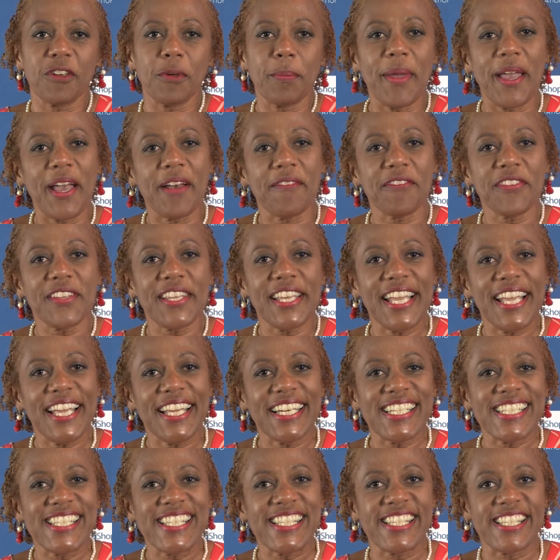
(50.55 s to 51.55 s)
from
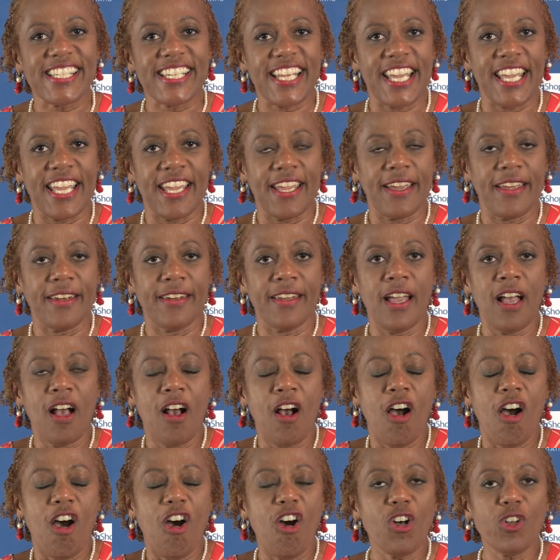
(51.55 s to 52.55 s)
Afghanistan,